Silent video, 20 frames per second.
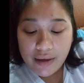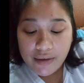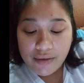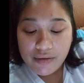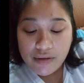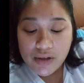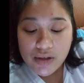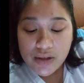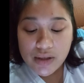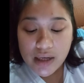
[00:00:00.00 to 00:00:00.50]

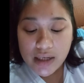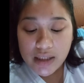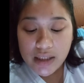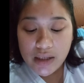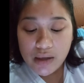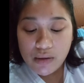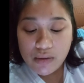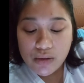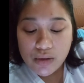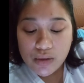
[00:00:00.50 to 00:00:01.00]
the
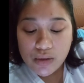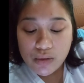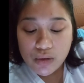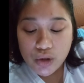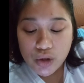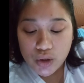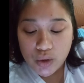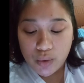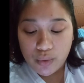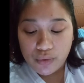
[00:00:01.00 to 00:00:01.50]
study also
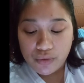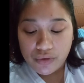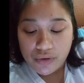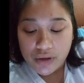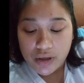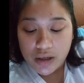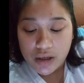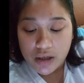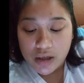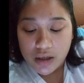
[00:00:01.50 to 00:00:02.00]
showed
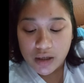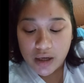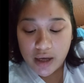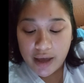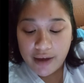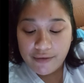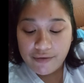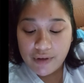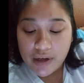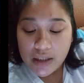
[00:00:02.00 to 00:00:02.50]
the
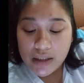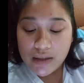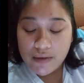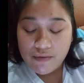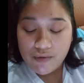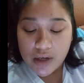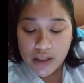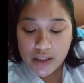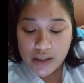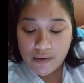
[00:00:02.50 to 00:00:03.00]

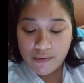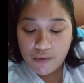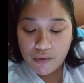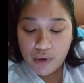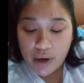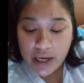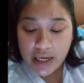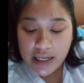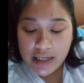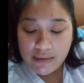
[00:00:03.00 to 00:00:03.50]
effectiveness of
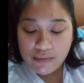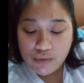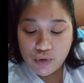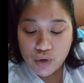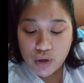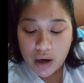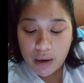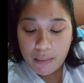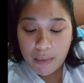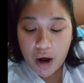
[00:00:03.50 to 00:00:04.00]
creative
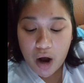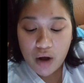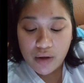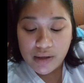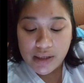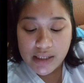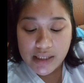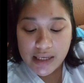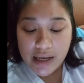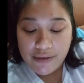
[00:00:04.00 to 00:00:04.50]
drama on
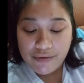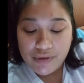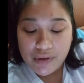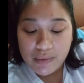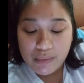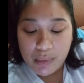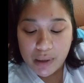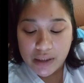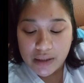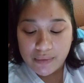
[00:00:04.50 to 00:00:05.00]
the
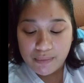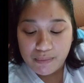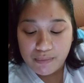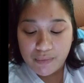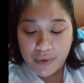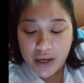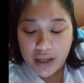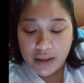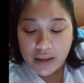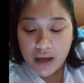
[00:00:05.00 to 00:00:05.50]

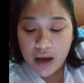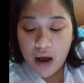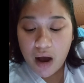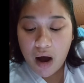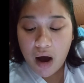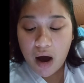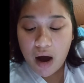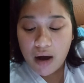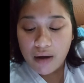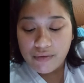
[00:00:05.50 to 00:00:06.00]
self-development
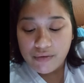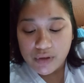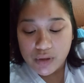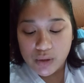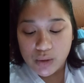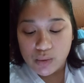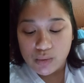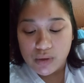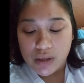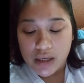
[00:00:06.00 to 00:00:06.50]
of the
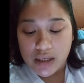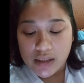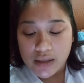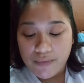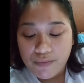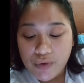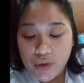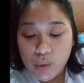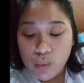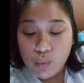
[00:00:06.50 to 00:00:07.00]
student,
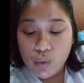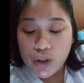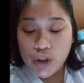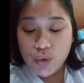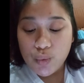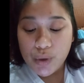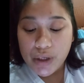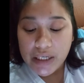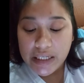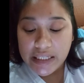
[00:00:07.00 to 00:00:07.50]
which
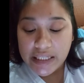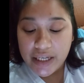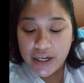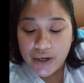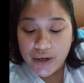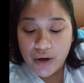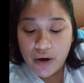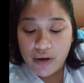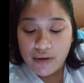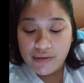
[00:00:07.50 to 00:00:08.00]
were
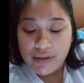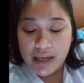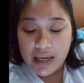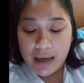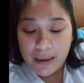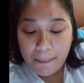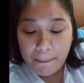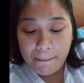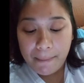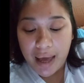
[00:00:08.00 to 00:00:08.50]
clear on the
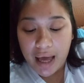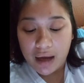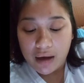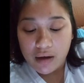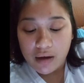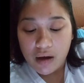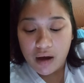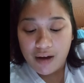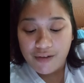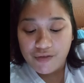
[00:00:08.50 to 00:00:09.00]

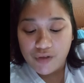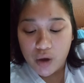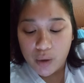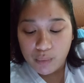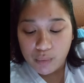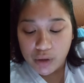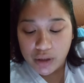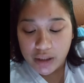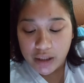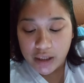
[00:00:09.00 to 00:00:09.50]
impact of
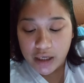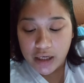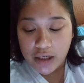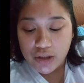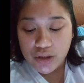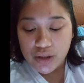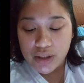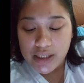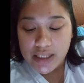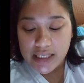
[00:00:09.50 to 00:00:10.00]

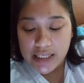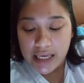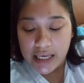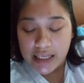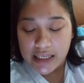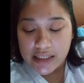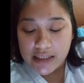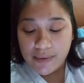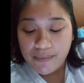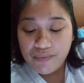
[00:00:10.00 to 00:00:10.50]
communication
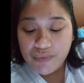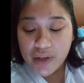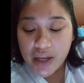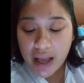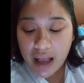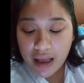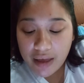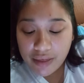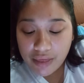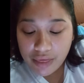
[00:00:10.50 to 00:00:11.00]
skills
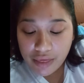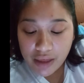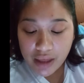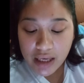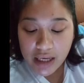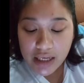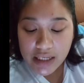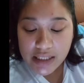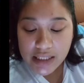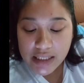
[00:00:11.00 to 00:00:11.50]
and
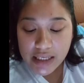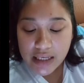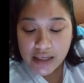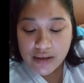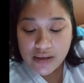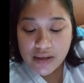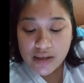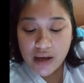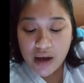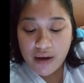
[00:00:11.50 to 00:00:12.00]
thinking
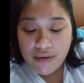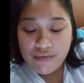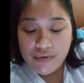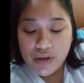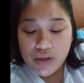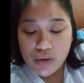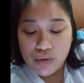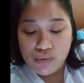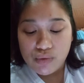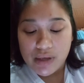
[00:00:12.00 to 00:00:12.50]
skills of
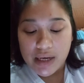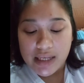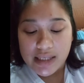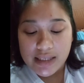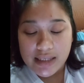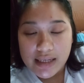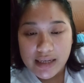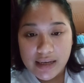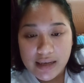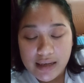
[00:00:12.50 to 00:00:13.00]
the
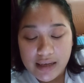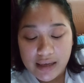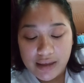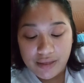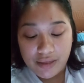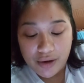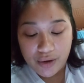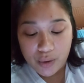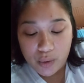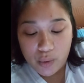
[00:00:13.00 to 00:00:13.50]
students
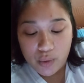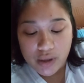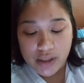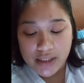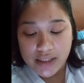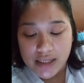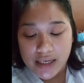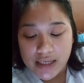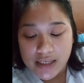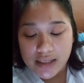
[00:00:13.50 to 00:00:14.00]
in their
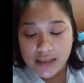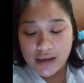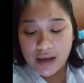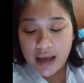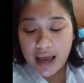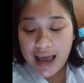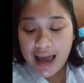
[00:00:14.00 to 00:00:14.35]
courses.